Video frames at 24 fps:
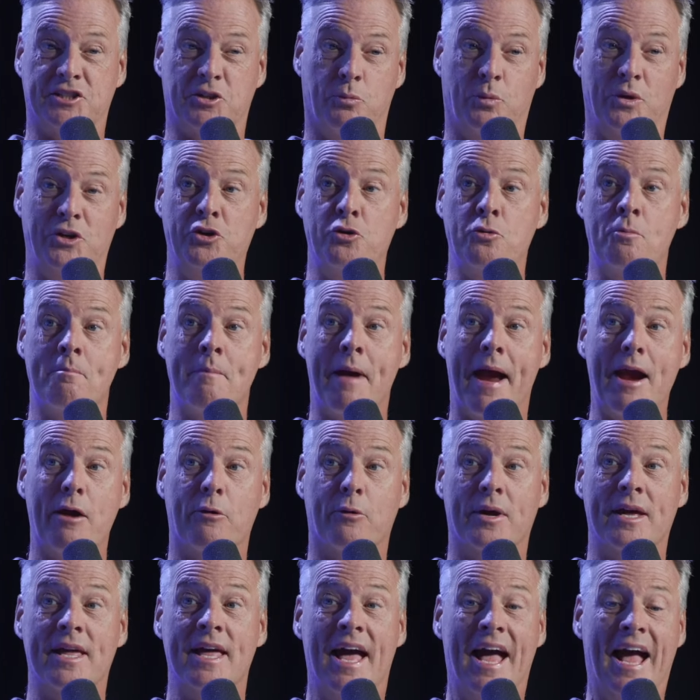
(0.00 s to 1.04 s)
And when you
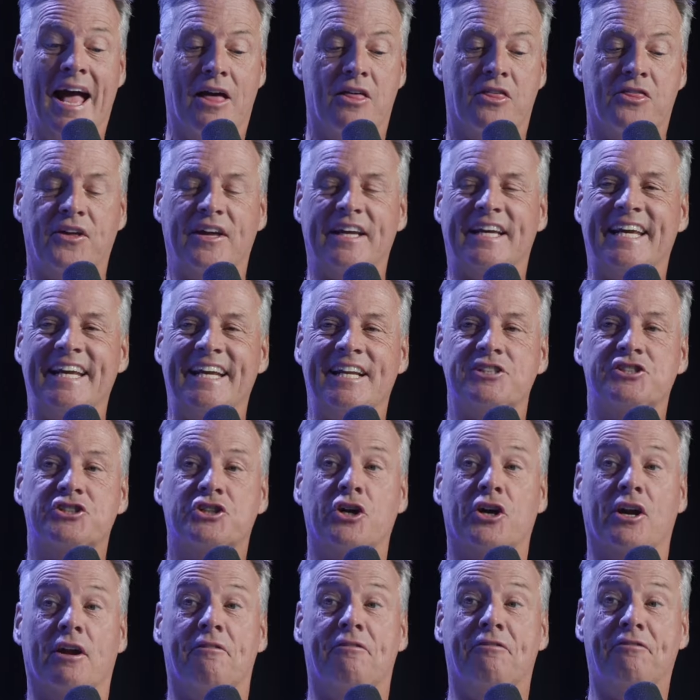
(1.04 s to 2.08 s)
marry thinking it's
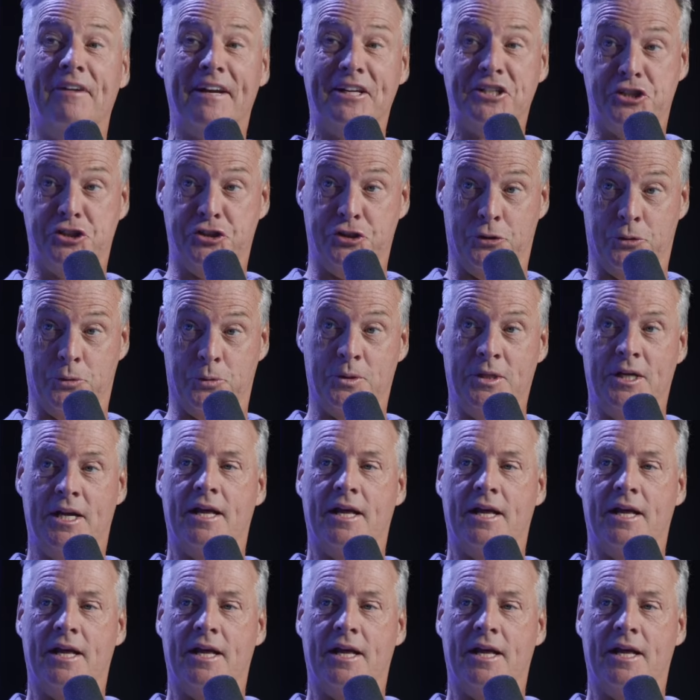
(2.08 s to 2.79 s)
going to fix you,